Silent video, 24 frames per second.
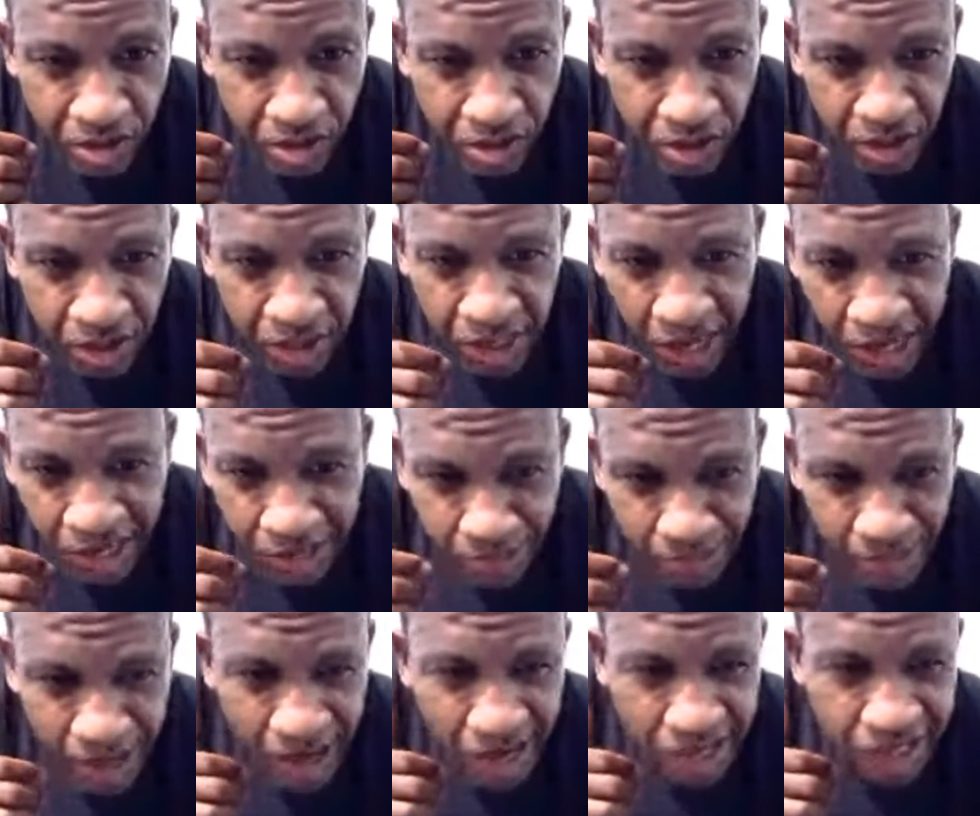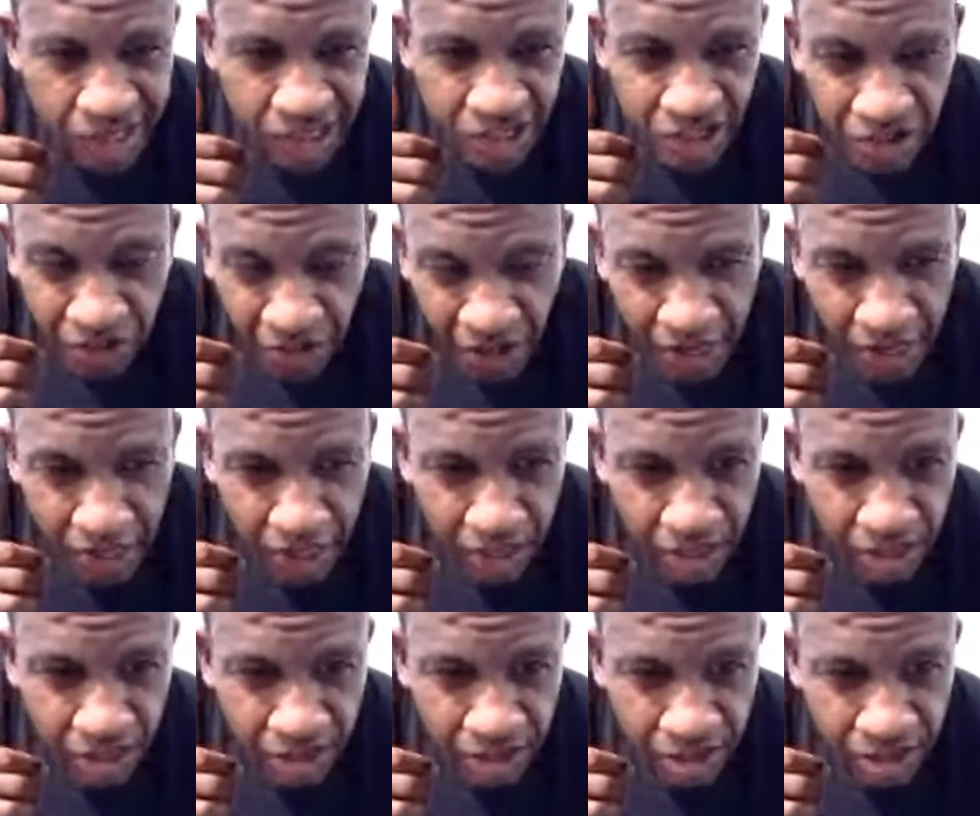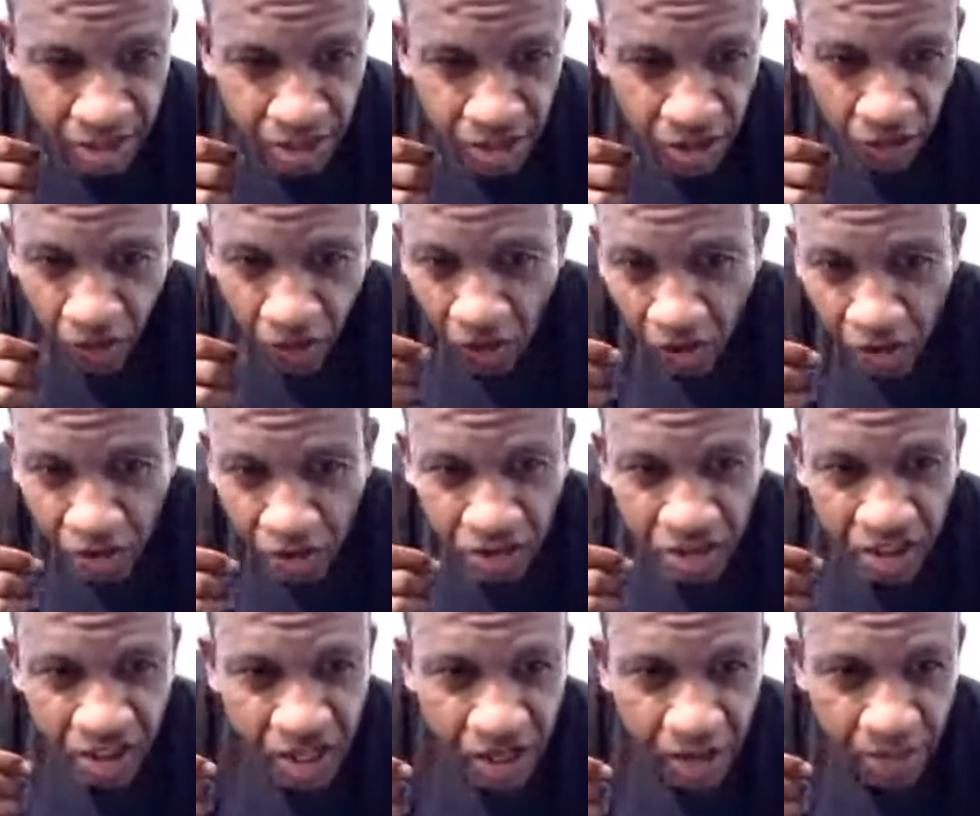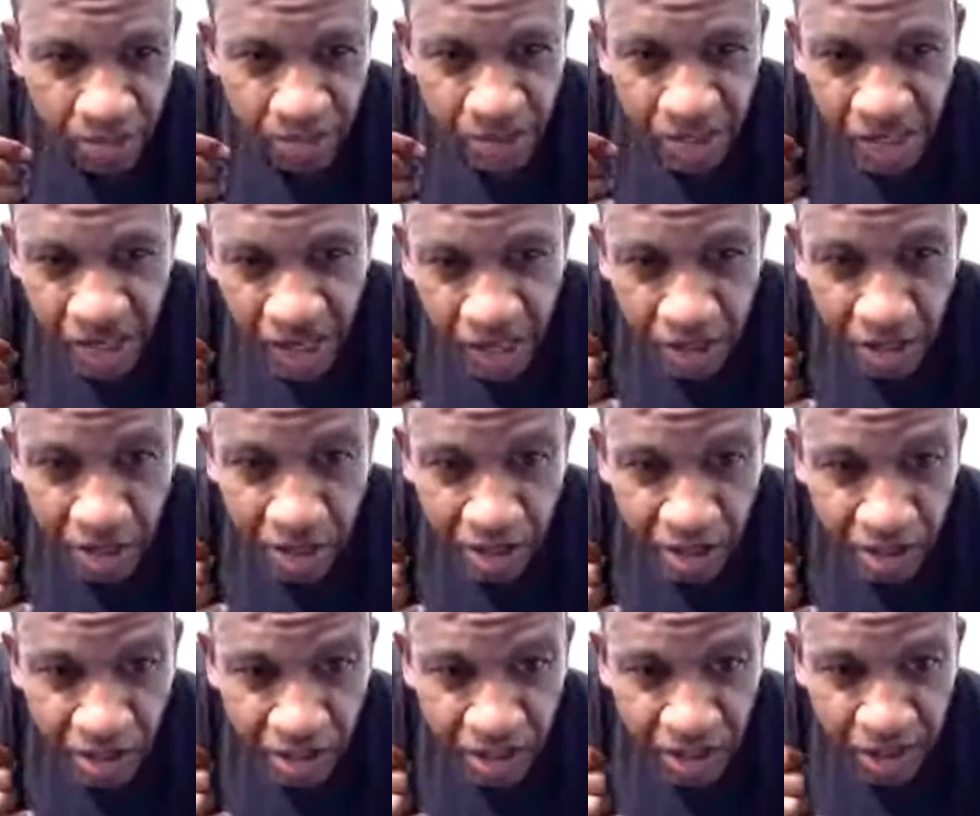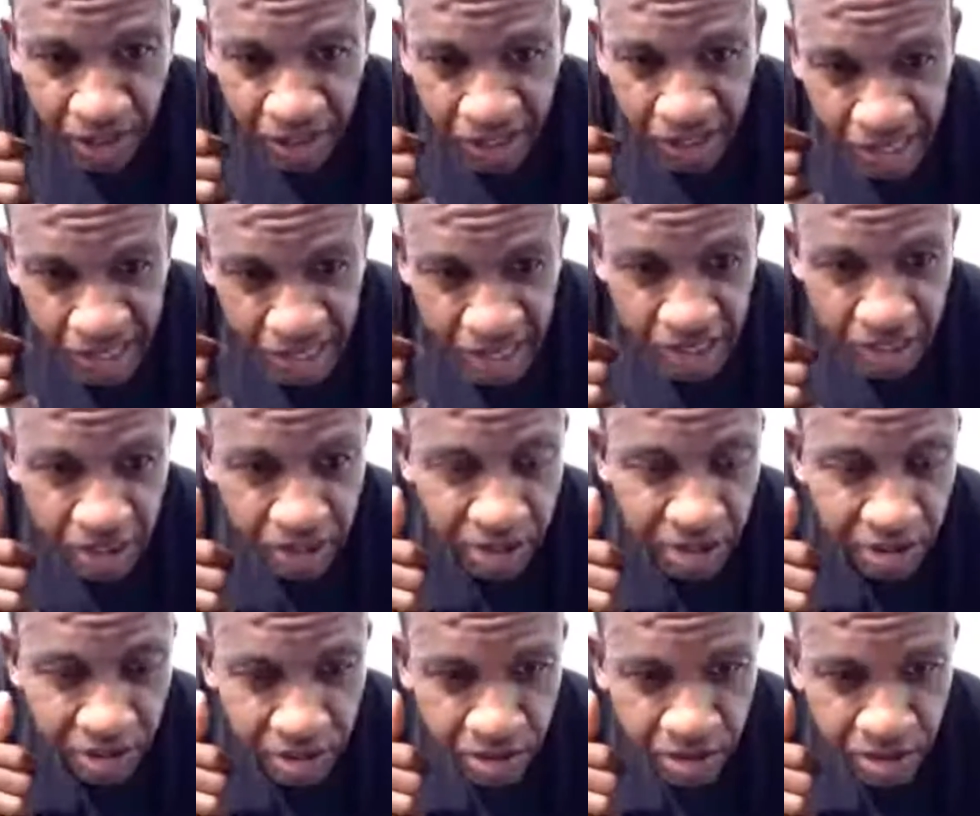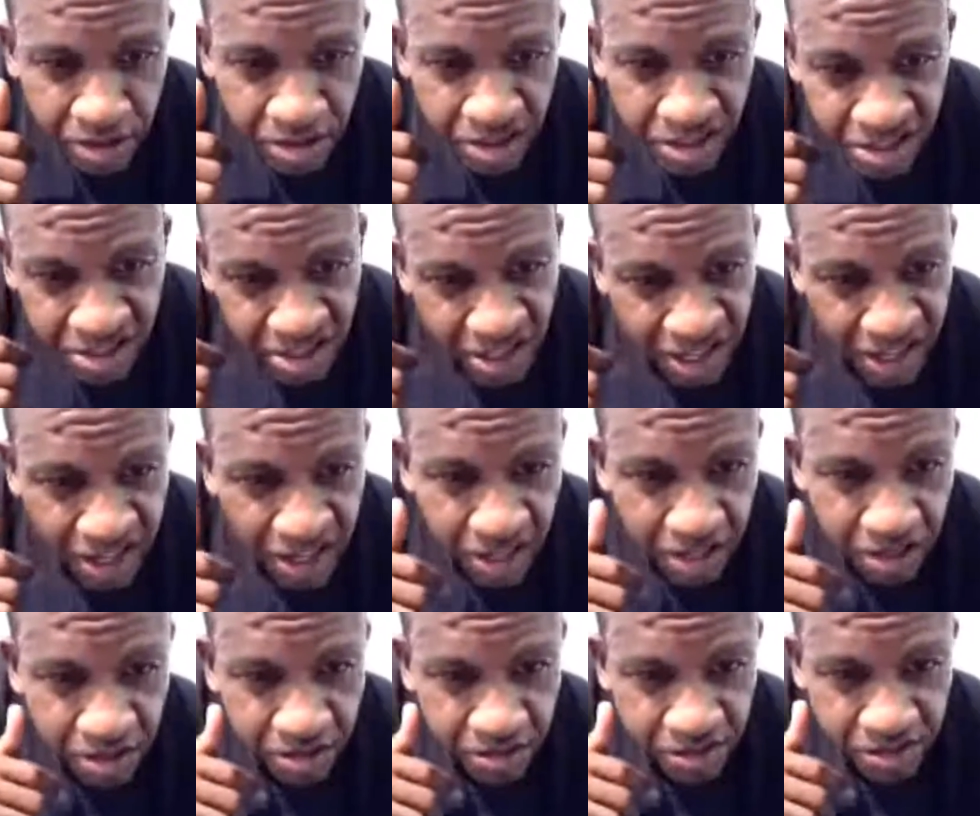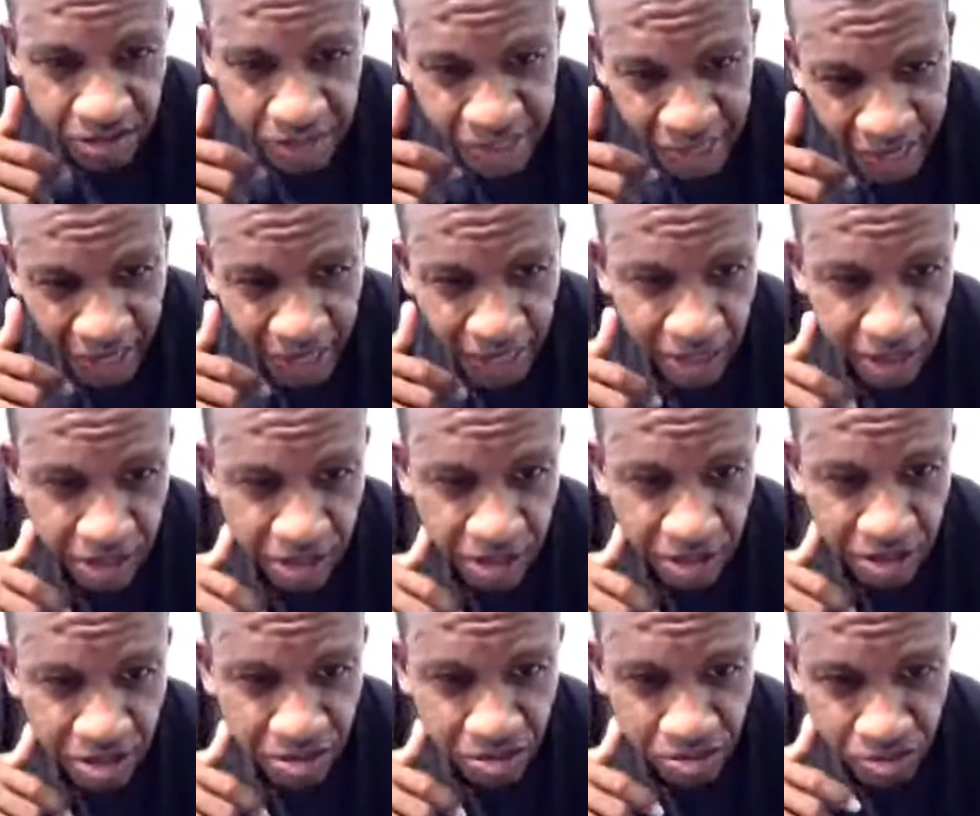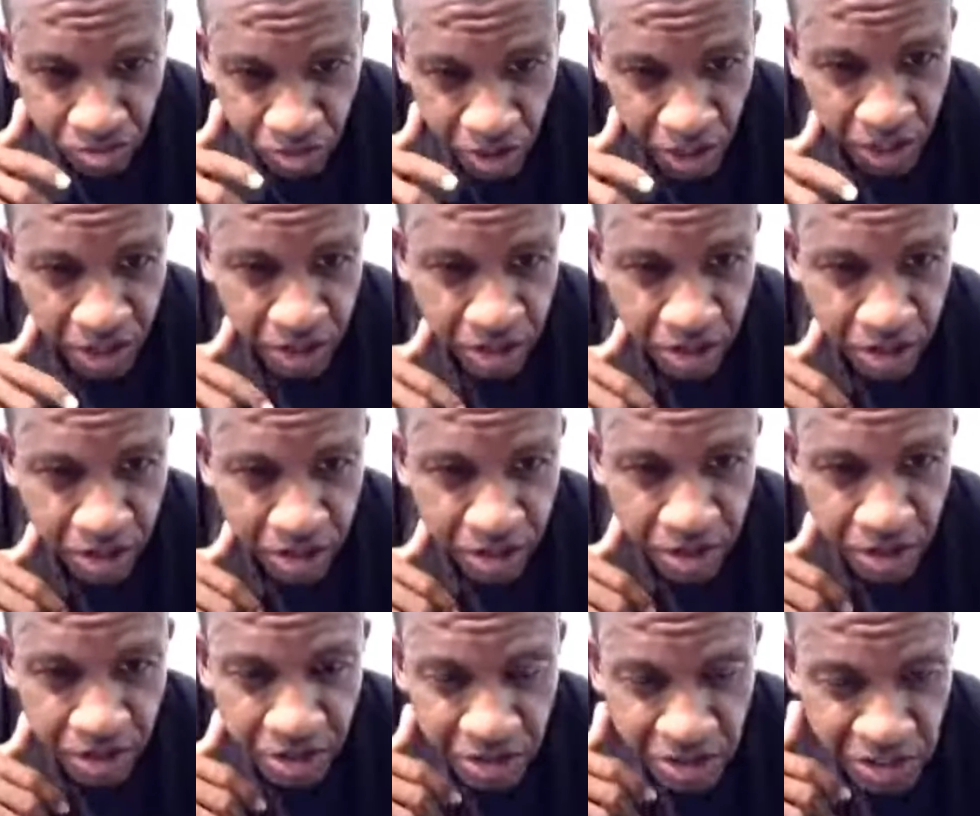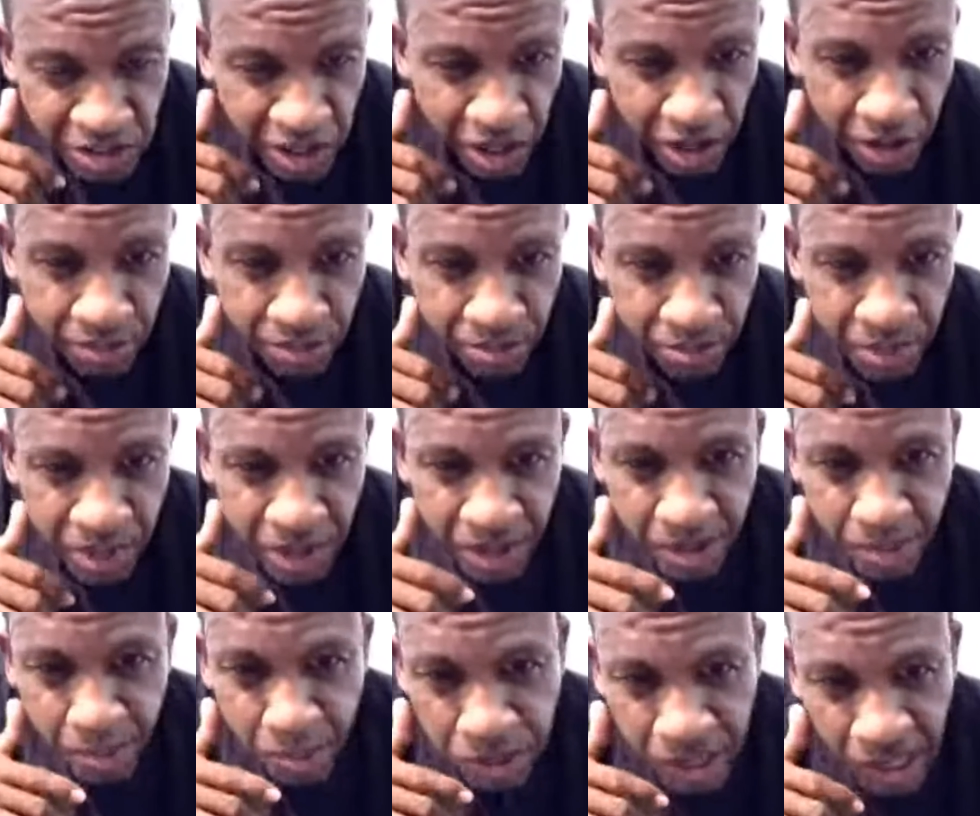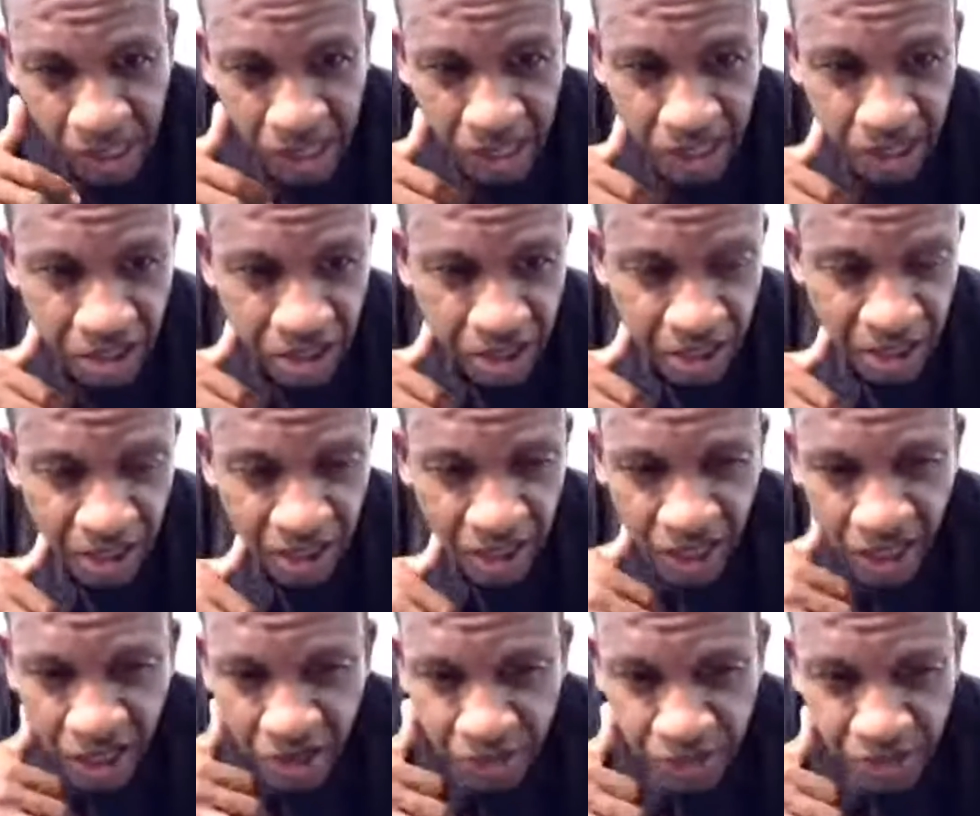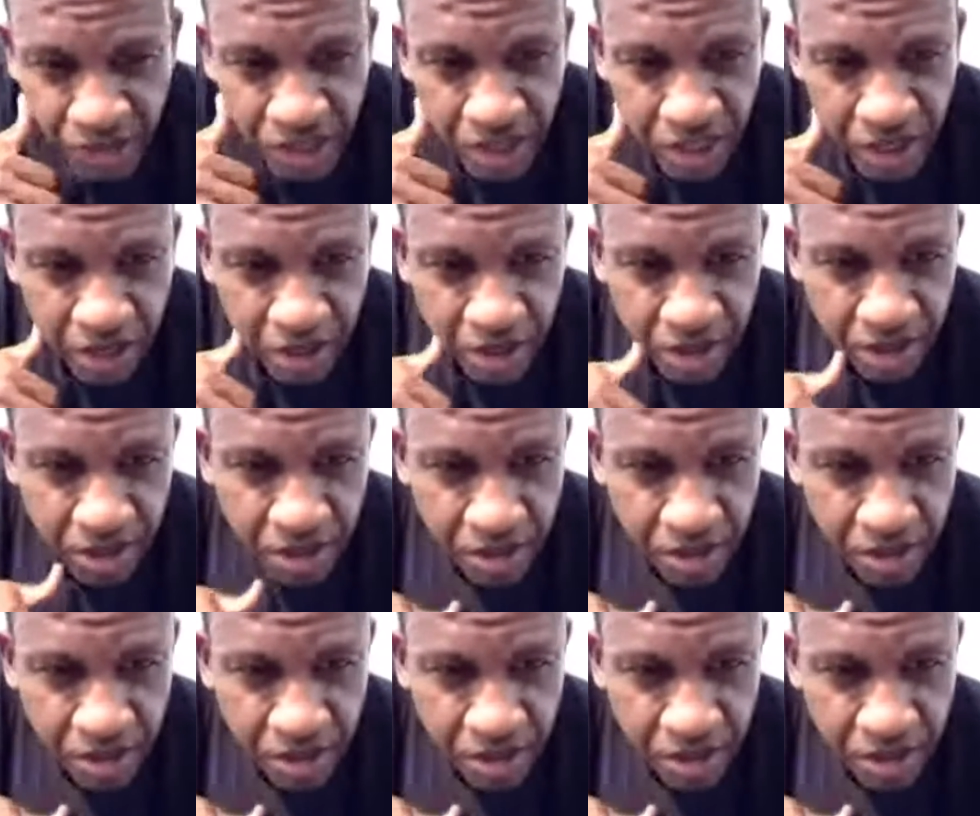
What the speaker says: Like-minded training. All used to come together and eat, sing, dance, run, jump, play every year.